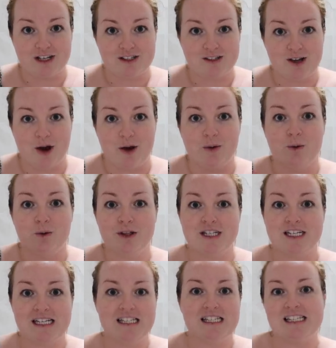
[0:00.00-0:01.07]
So all the
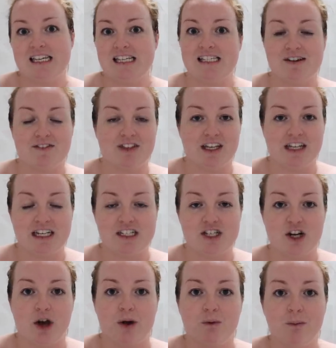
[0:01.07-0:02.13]
T's and C's and everything you need
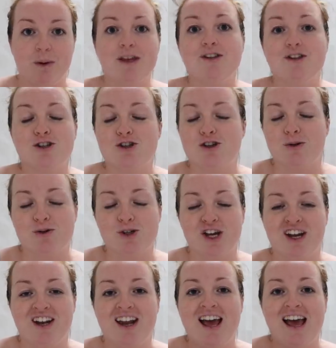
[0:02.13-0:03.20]
to know will be in the
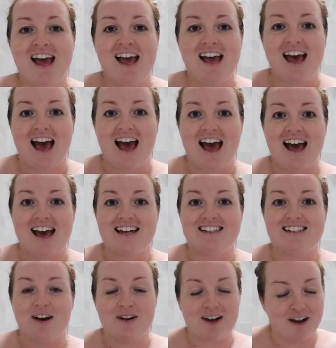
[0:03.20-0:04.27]
description.
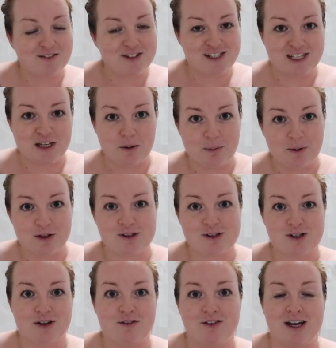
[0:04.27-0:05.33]
And I'd love to see your books,
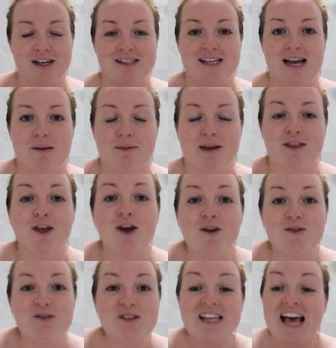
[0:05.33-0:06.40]
so don't forget to tag me in
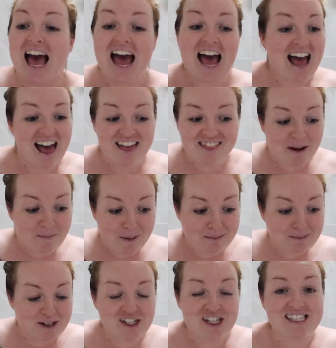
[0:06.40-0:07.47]
those. And that pretty
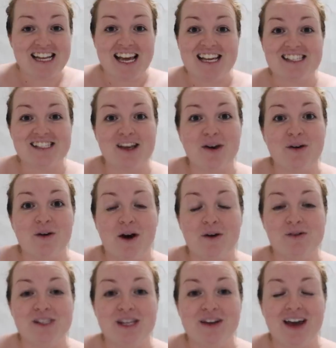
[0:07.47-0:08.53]
much is it. So I
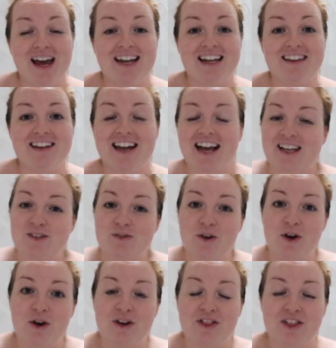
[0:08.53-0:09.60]
will see you again in the next
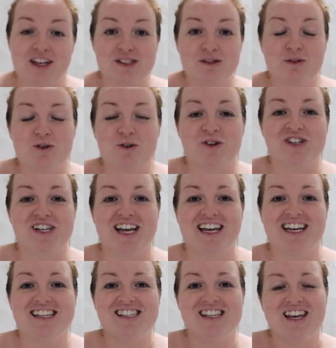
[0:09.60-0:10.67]
vlog. Thanks so much for
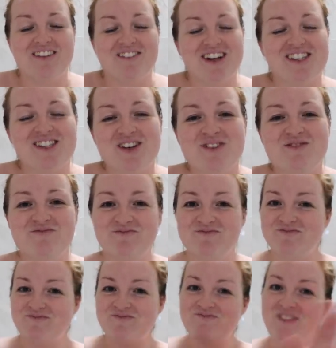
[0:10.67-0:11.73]
watching. See you again very soon.
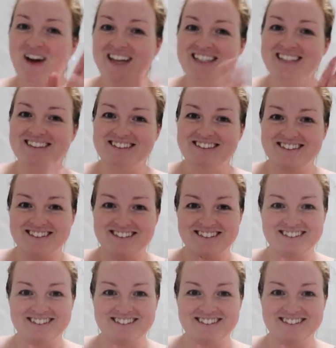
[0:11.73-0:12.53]
Bye.